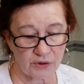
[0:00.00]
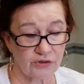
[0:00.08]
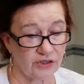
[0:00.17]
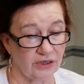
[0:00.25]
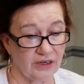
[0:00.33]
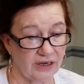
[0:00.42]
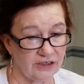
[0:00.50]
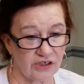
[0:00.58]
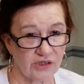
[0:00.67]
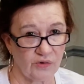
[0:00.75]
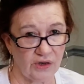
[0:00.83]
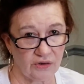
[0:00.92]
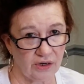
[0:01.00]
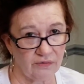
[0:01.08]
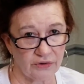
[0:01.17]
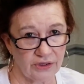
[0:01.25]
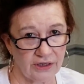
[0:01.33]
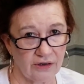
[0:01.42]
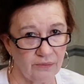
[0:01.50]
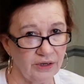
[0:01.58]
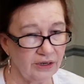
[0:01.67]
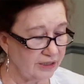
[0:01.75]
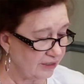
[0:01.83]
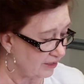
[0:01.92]
person. I just fell in love with him.
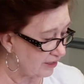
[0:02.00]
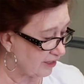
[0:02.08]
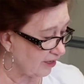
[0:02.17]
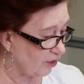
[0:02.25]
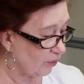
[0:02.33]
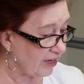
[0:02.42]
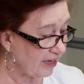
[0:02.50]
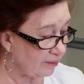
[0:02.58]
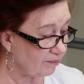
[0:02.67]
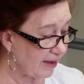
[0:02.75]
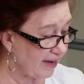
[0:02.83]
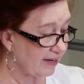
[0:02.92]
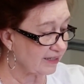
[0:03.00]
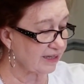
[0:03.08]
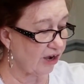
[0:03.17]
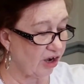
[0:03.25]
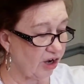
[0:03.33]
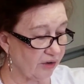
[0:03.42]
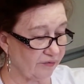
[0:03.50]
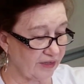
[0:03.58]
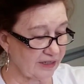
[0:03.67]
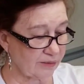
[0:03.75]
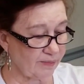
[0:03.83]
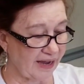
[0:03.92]
So he makes all of
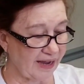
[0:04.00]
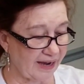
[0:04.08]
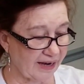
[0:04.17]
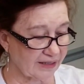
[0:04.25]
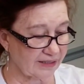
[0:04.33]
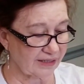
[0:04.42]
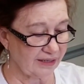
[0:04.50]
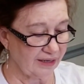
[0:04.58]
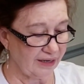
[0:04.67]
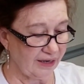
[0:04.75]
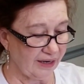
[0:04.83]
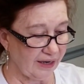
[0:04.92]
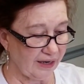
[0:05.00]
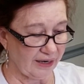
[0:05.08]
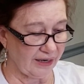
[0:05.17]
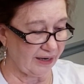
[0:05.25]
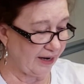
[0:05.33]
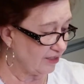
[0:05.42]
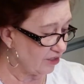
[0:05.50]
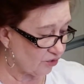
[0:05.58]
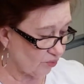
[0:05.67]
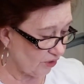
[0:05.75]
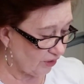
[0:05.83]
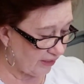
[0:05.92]
these bags. And I
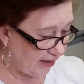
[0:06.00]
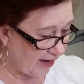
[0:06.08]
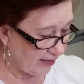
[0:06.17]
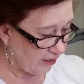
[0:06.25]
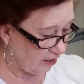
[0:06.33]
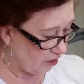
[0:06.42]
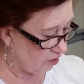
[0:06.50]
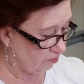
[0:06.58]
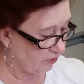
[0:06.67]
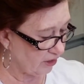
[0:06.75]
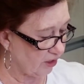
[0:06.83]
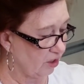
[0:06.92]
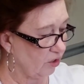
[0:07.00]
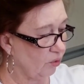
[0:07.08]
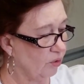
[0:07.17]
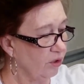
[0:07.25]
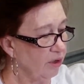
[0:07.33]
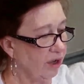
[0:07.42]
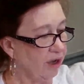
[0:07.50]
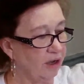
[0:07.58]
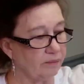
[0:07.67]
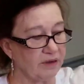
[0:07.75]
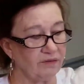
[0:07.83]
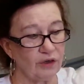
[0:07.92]
just really like him. So
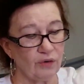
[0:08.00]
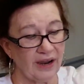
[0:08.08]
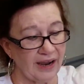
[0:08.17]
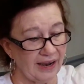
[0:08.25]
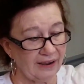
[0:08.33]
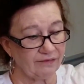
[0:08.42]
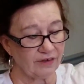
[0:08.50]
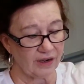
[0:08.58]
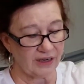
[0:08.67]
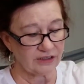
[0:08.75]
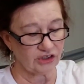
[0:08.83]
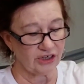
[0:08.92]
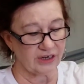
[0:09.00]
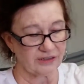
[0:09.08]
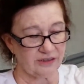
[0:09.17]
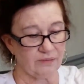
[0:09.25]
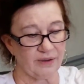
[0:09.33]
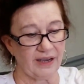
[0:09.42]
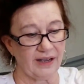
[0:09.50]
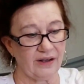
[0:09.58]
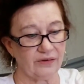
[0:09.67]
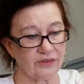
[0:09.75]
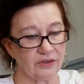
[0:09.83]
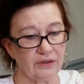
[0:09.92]
if you have not checked them
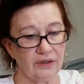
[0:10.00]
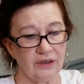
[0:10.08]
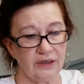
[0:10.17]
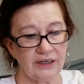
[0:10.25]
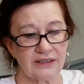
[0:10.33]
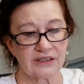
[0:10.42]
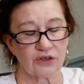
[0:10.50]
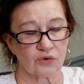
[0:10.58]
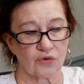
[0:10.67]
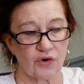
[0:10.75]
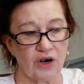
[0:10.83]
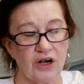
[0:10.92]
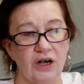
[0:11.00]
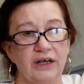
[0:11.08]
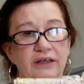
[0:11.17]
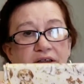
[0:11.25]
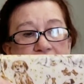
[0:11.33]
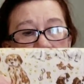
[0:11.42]
out, it's Garon